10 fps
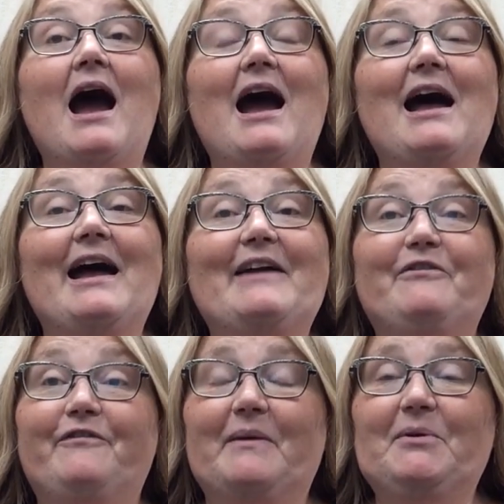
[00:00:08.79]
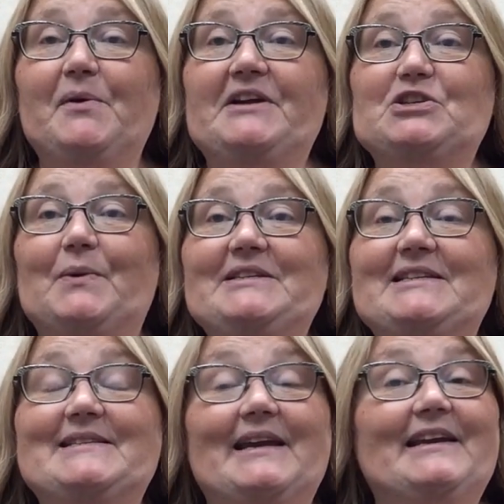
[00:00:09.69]
Uh, February
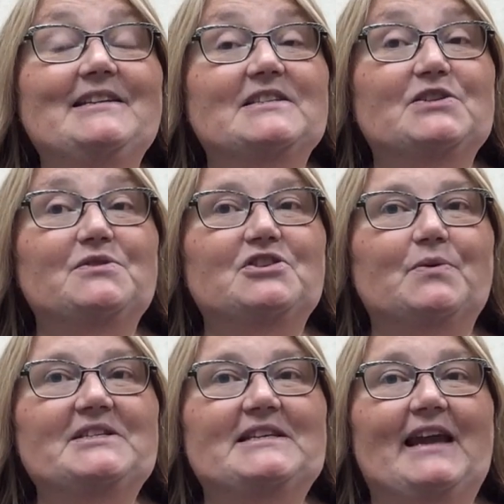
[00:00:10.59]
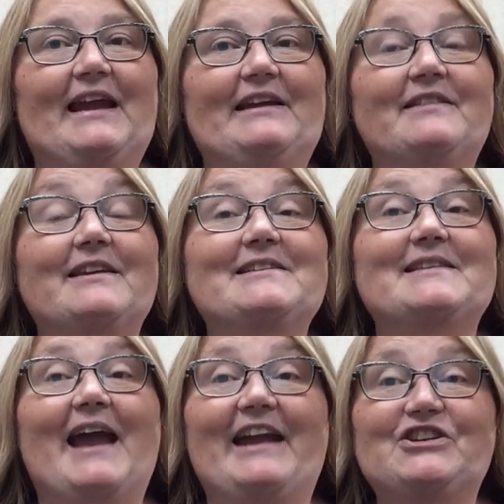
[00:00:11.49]
22nd to the 28th
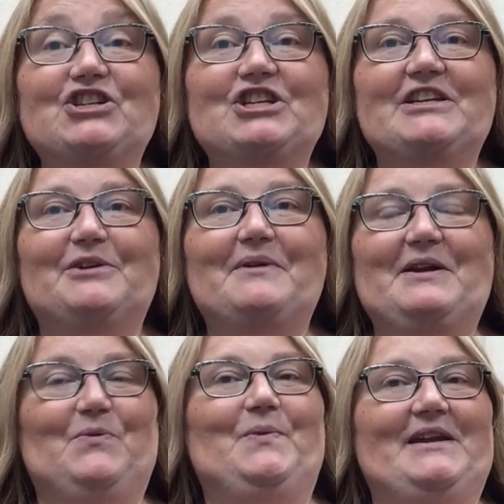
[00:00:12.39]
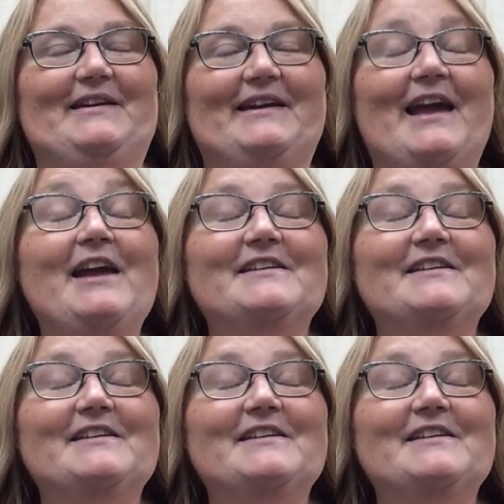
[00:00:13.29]
is Engineering Week.